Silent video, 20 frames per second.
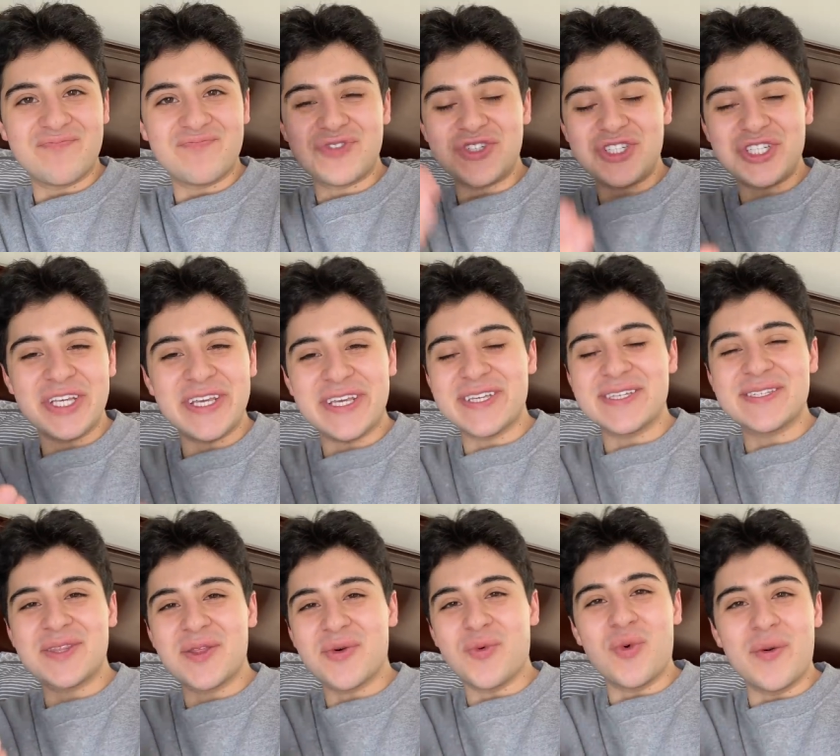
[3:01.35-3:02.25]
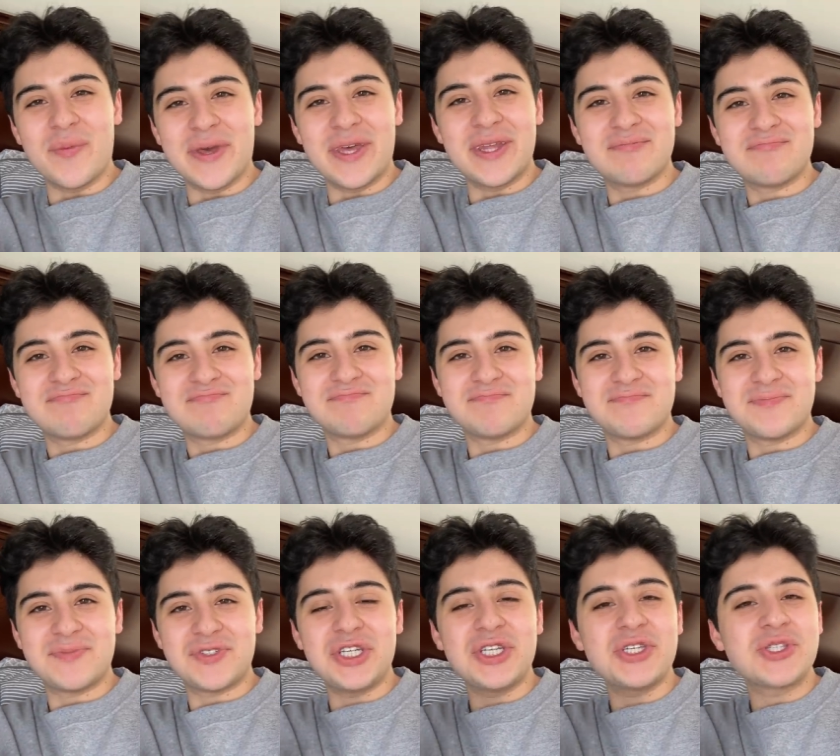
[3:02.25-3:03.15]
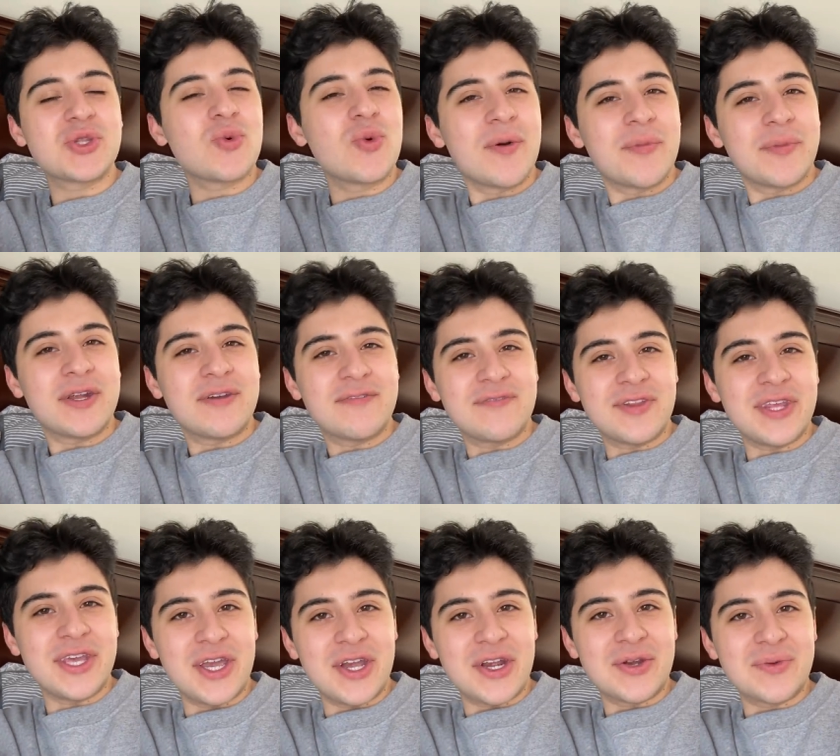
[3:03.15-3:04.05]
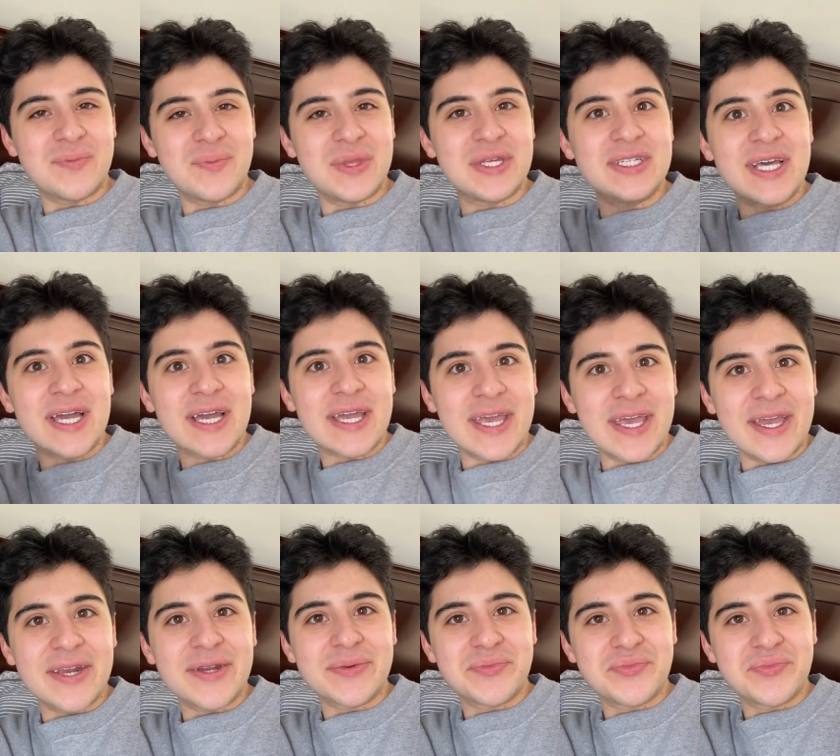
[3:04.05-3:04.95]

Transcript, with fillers: She is the woman. She's the woman of the year, the decade.